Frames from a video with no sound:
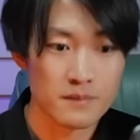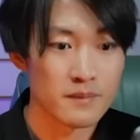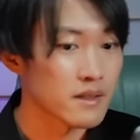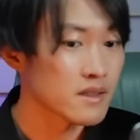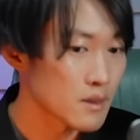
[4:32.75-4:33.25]

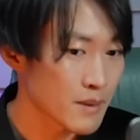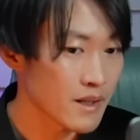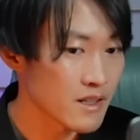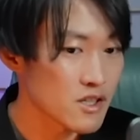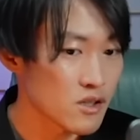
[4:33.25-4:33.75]
Typically
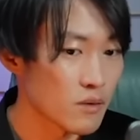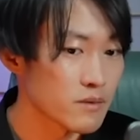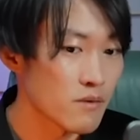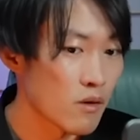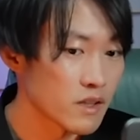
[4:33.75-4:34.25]
shown
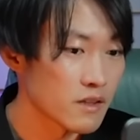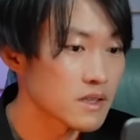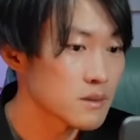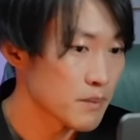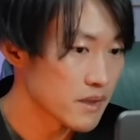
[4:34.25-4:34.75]
holding a
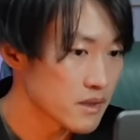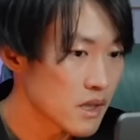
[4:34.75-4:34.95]
spear,